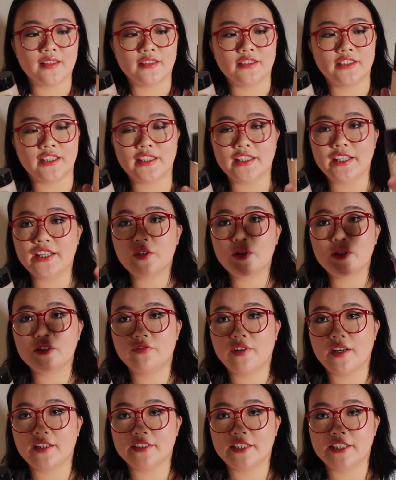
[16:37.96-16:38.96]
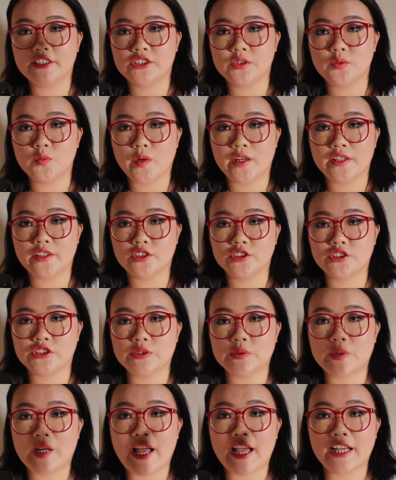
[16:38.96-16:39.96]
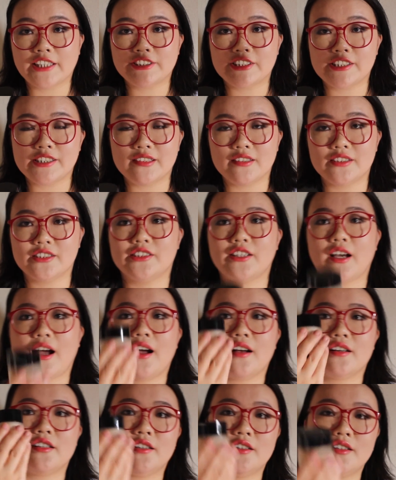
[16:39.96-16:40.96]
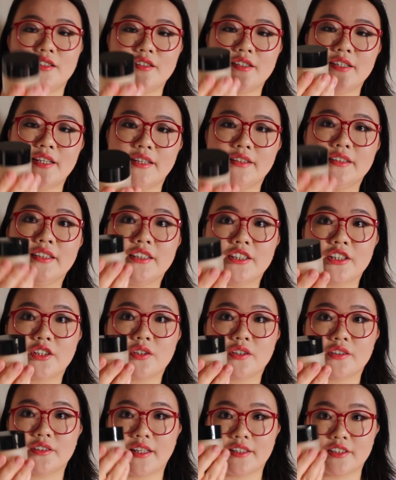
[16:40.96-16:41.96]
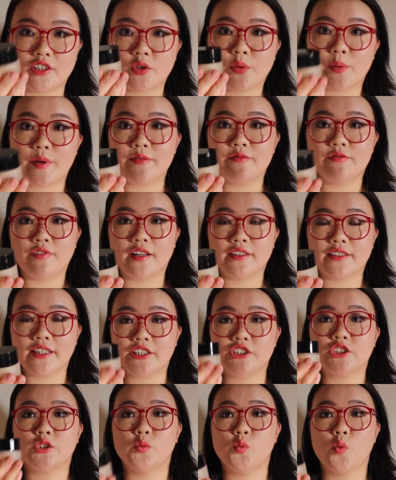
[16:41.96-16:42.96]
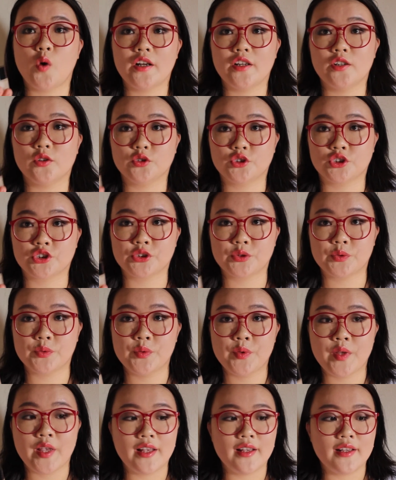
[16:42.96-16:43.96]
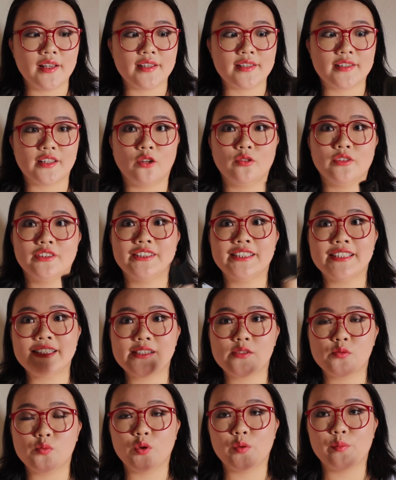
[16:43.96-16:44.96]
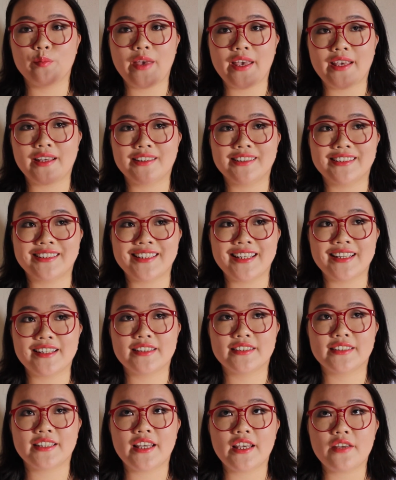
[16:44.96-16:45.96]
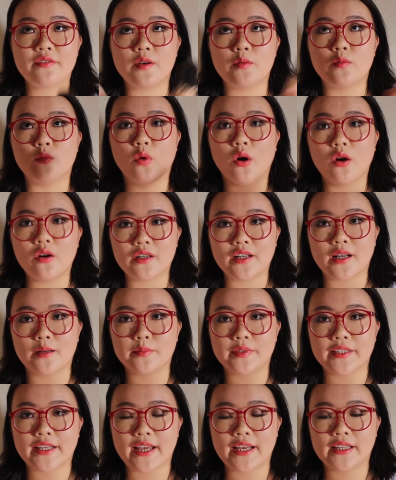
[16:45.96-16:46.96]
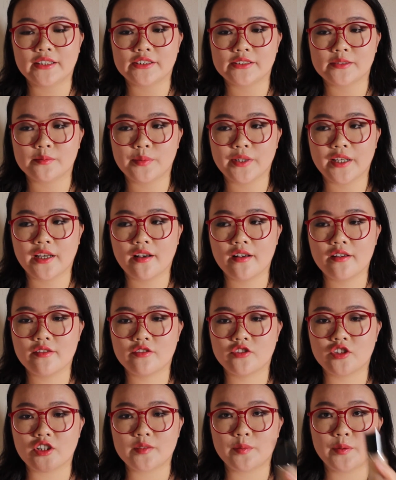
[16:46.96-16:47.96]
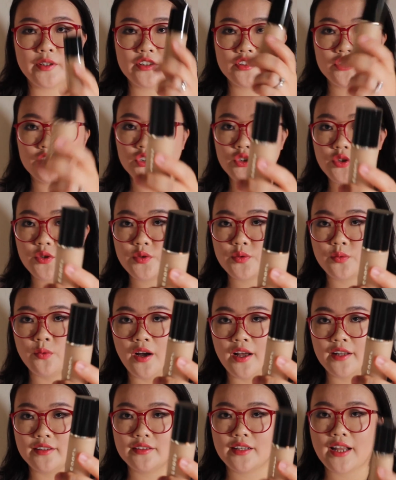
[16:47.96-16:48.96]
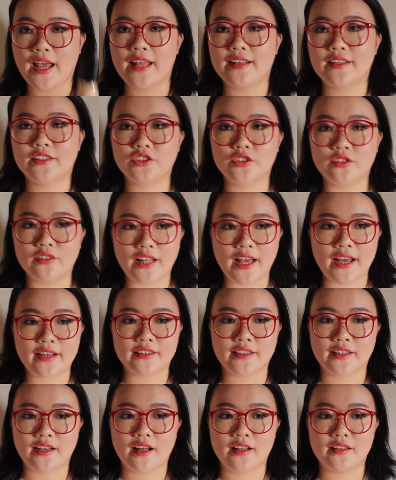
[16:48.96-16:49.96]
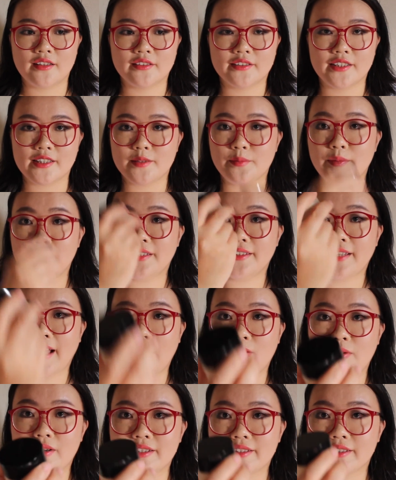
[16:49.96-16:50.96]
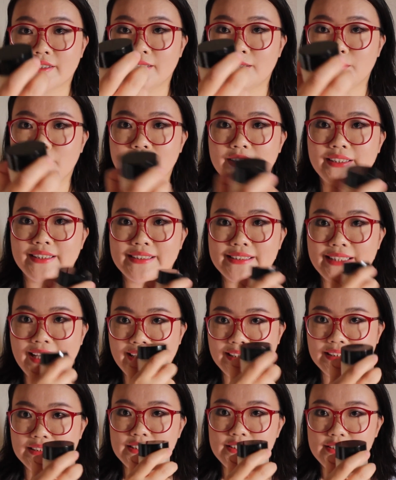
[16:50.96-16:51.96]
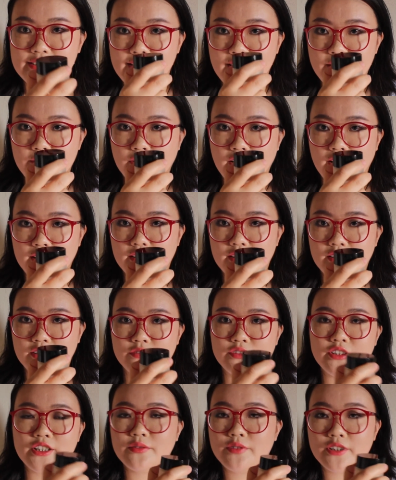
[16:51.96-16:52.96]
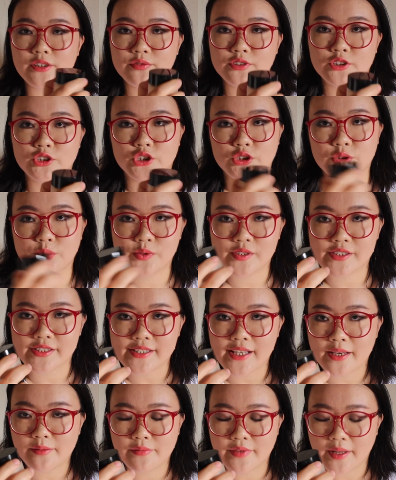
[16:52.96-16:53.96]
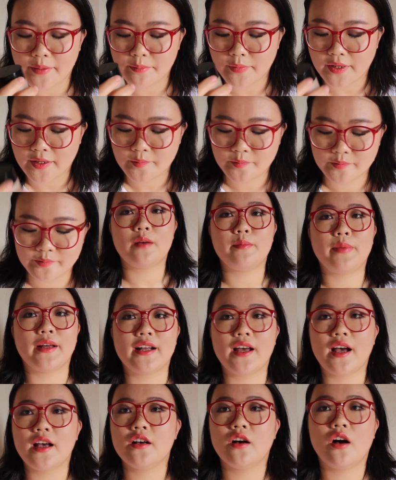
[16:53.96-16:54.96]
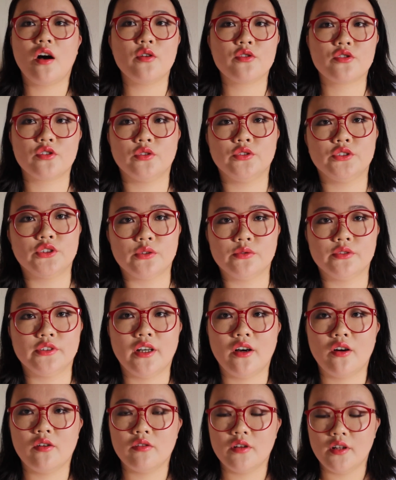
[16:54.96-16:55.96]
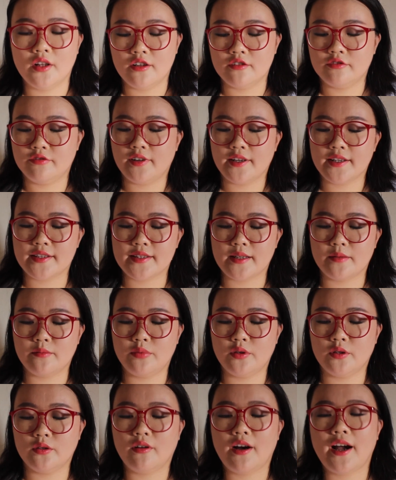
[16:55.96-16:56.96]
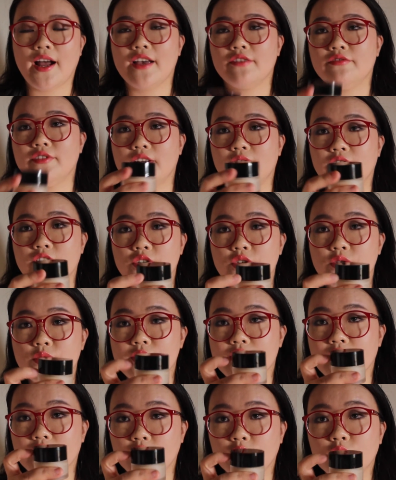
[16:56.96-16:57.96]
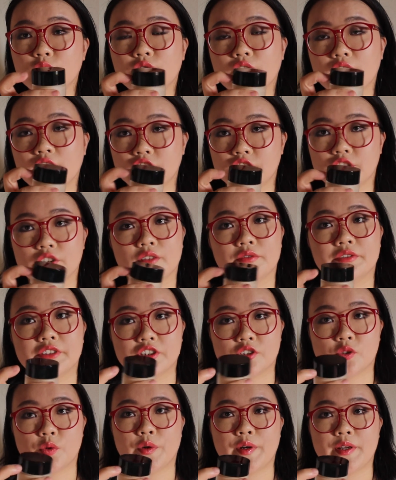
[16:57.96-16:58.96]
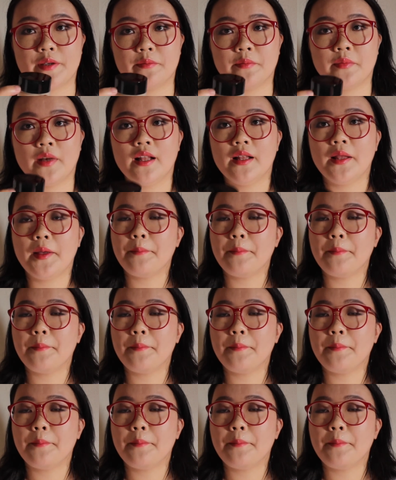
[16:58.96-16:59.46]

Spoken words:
The liquid foundation 102 actually is darker than the cream foundation 102. So this will make the things even more complicated, because just because you use one and then you like the color doesn't mean that one is going to be exactly the same color, even if you choose the same number. But I also don't know, for example, I have never used the new version of this cream.